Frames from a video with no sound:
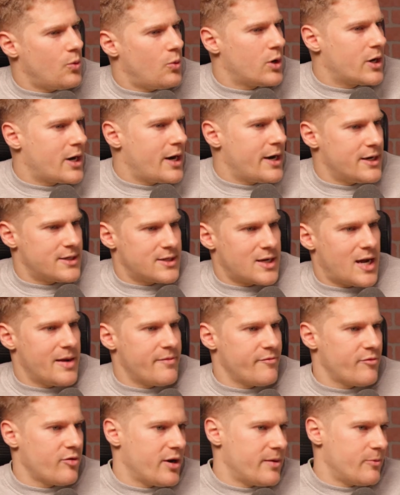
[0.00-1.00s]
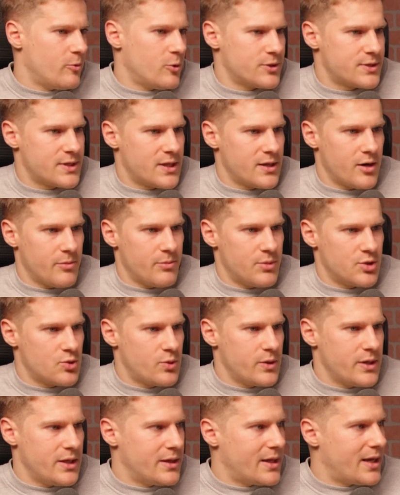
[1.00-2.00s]
What kind of time frame was there
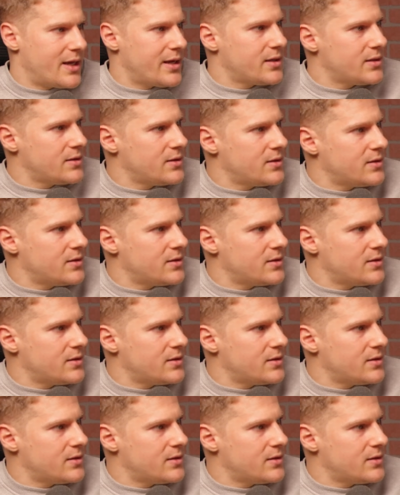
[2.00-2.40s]
between that?